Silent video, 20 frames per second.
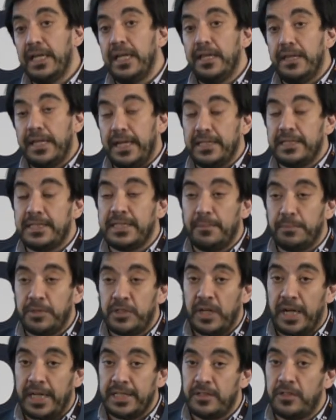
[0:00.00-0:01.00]
that is
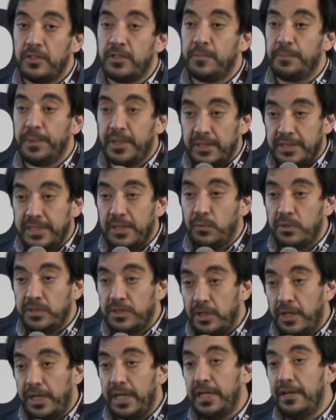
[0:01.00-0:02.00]
subtitled because there was
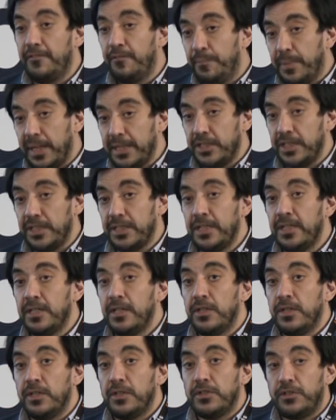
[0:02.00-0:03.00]
not enough budget
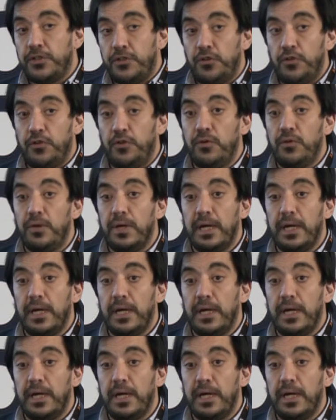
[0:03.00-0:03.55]
to